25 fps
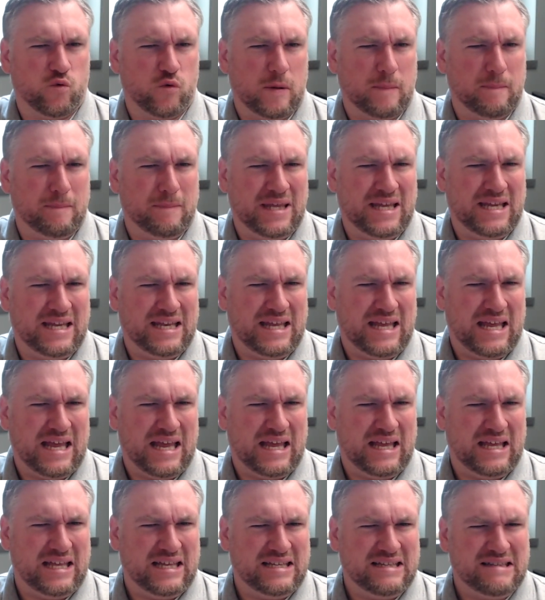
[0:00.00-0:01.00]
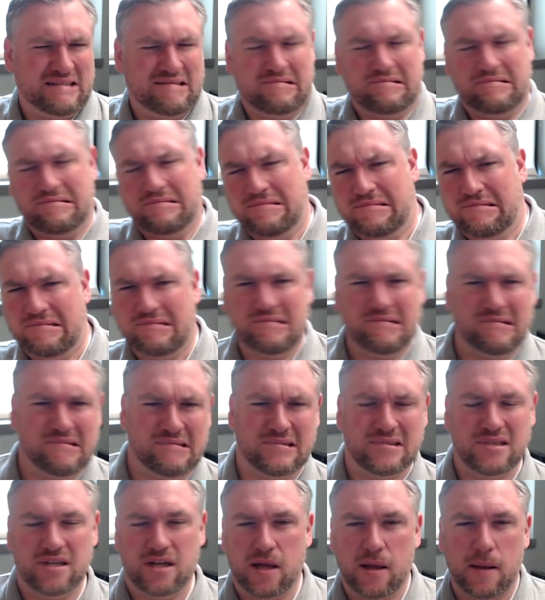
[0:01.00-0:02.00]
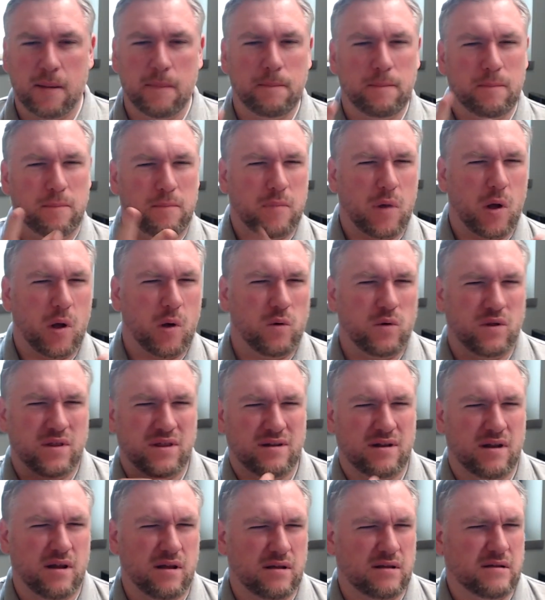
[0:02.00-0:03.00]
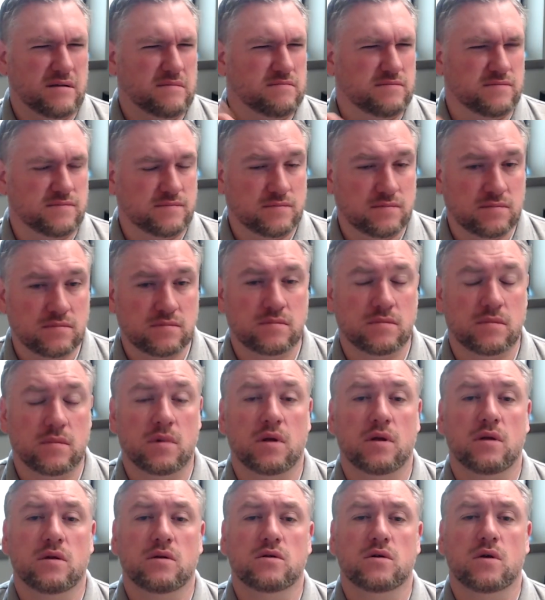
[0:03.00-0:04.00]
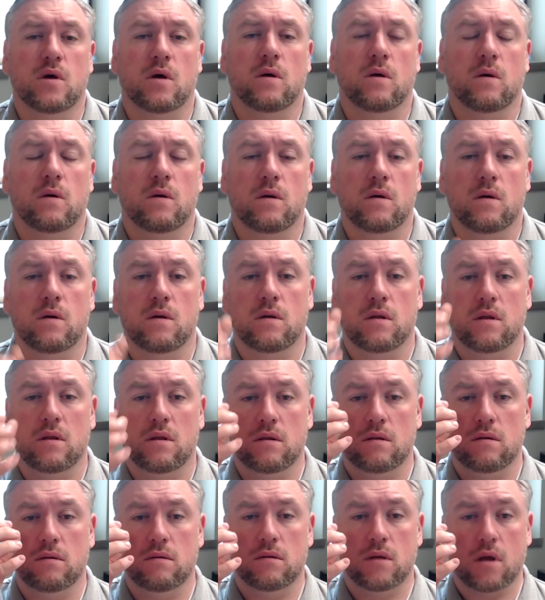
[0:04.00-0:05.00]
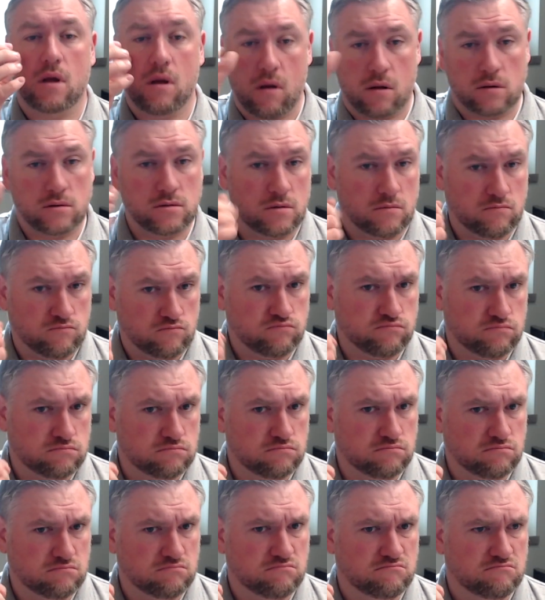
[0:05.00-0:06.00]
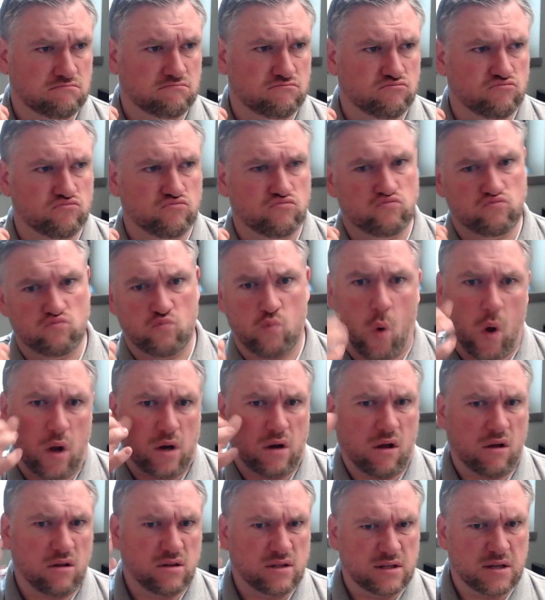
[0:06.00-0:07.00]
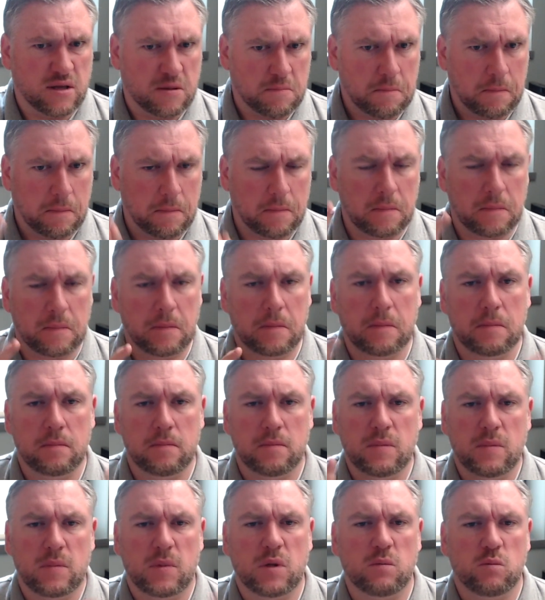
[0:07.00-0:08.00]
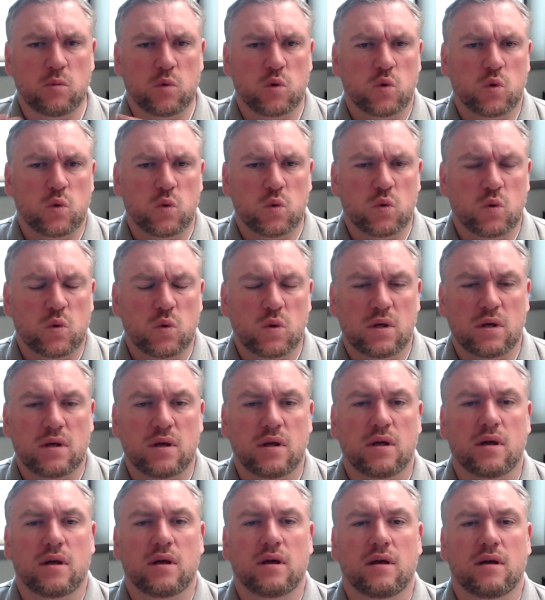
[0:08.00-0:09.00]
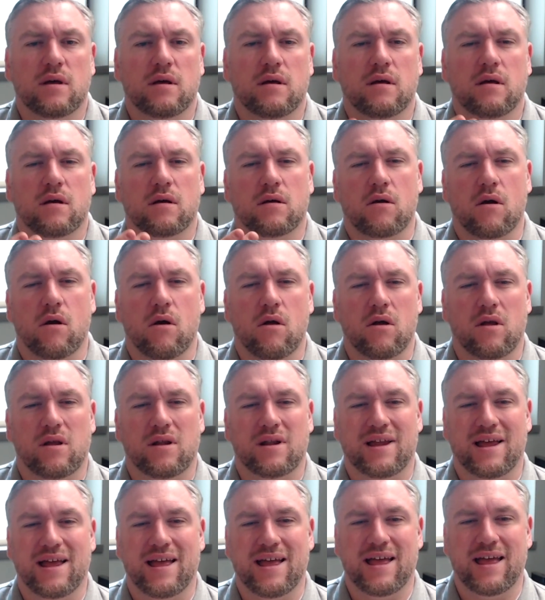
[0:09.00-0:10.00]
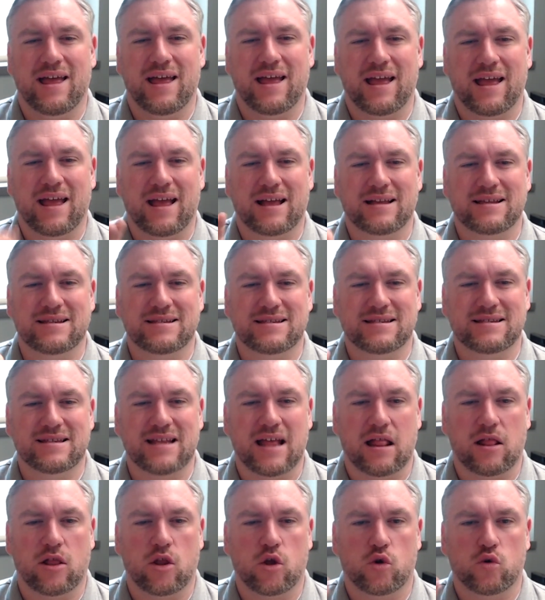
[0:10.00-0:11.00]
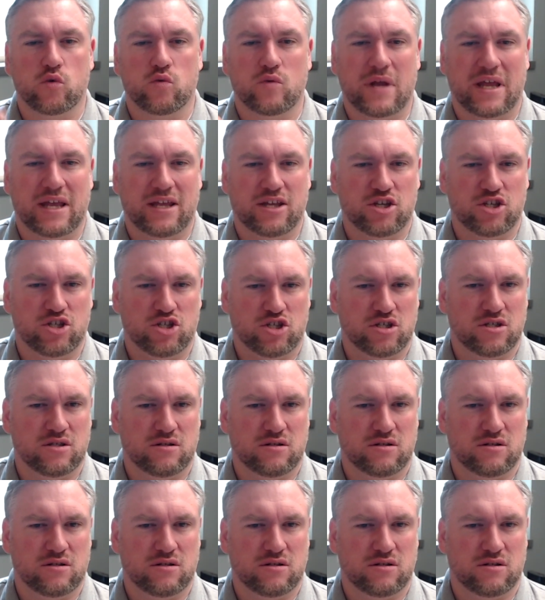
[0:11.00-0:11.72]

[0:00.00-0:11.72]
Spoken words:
remediate a whole year even of content. Both approaches aren't perfect. So the concept that is being used right now is acceleration